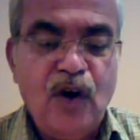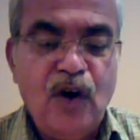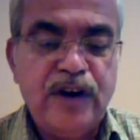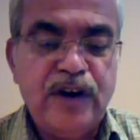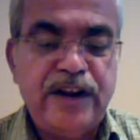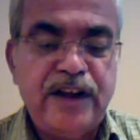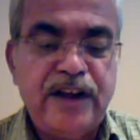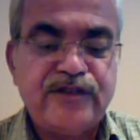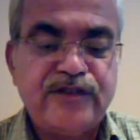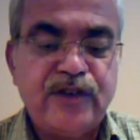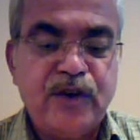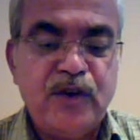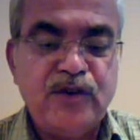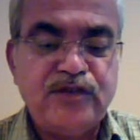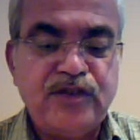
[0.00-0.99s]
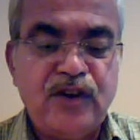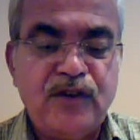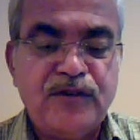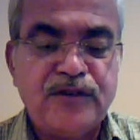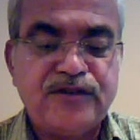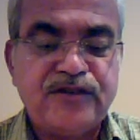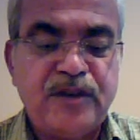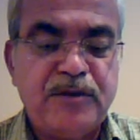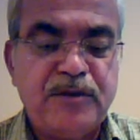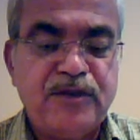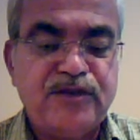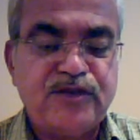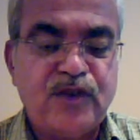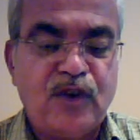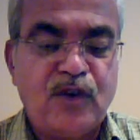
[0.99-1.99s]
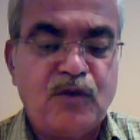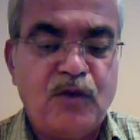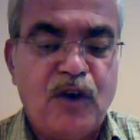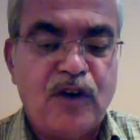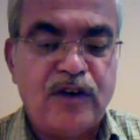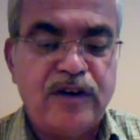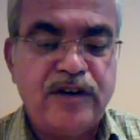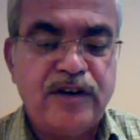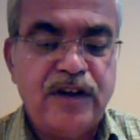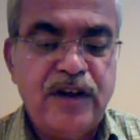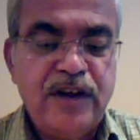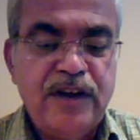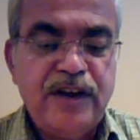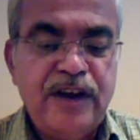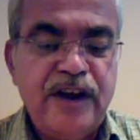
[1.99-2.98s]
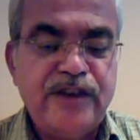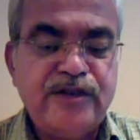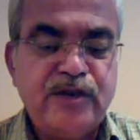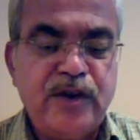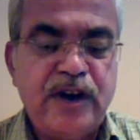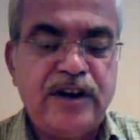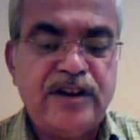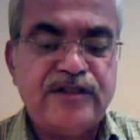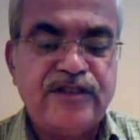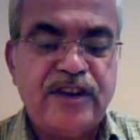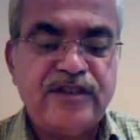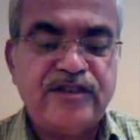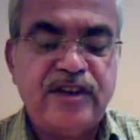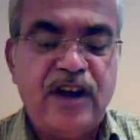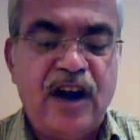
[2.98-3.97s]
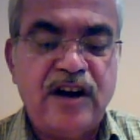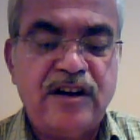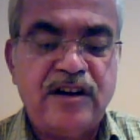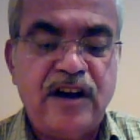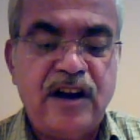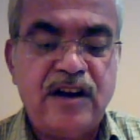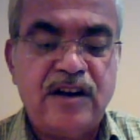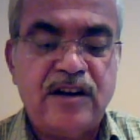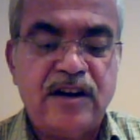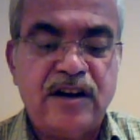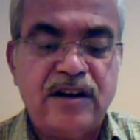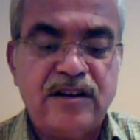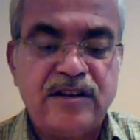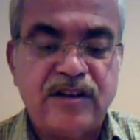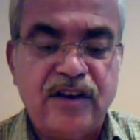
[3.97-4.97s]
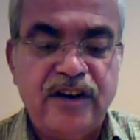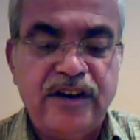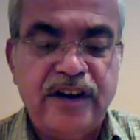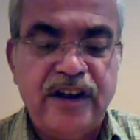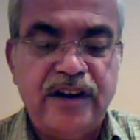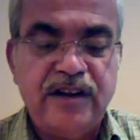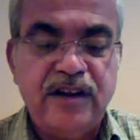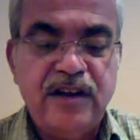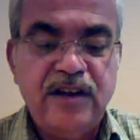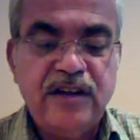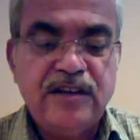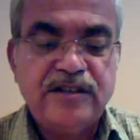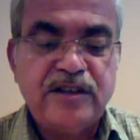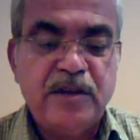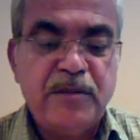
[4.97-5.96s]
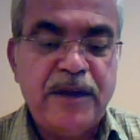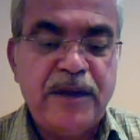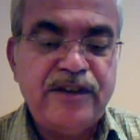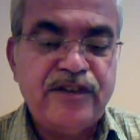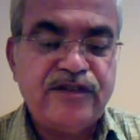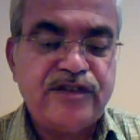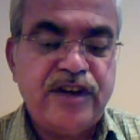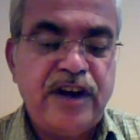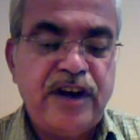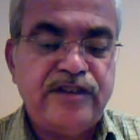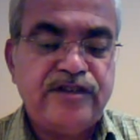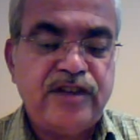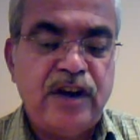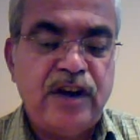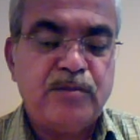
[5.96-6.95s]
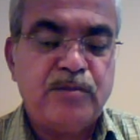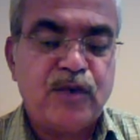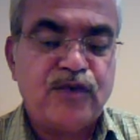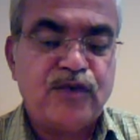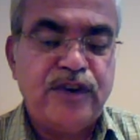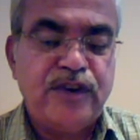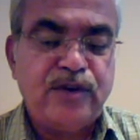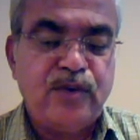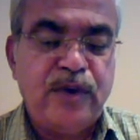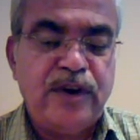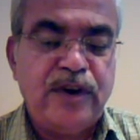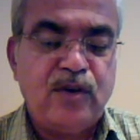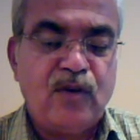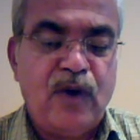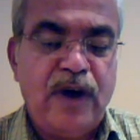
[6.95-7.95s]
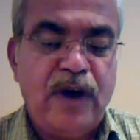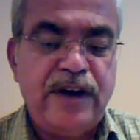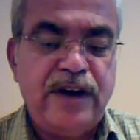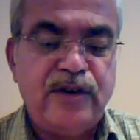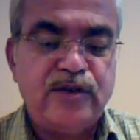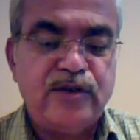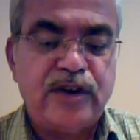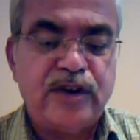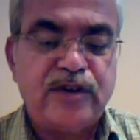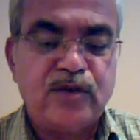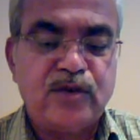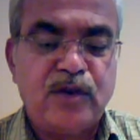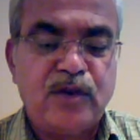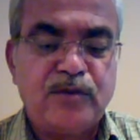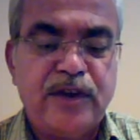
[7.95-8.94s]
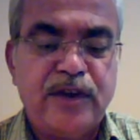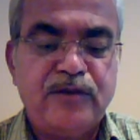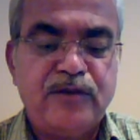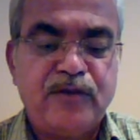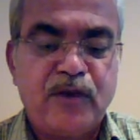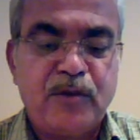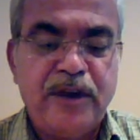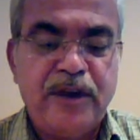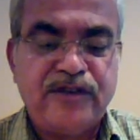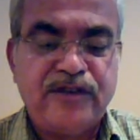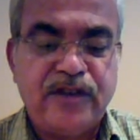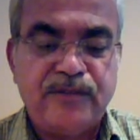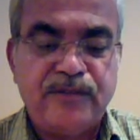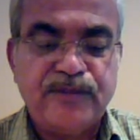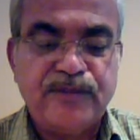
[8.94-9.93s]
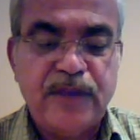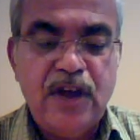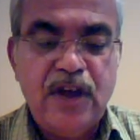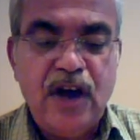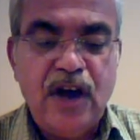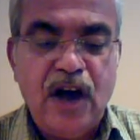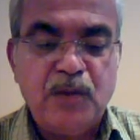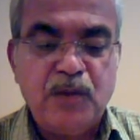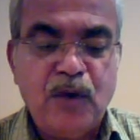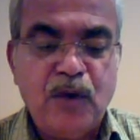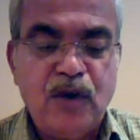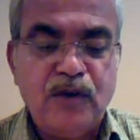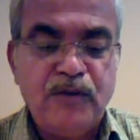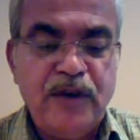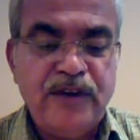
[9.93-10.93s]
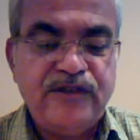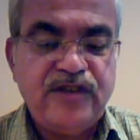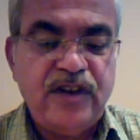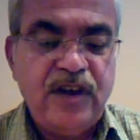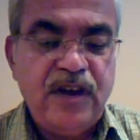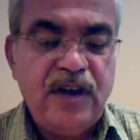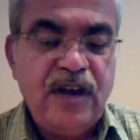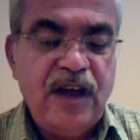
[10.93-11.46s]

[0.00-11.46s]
or in execution of a summons or warrant issued under section 113, the magistrate shall proceed to inquire into the truth of the information upon which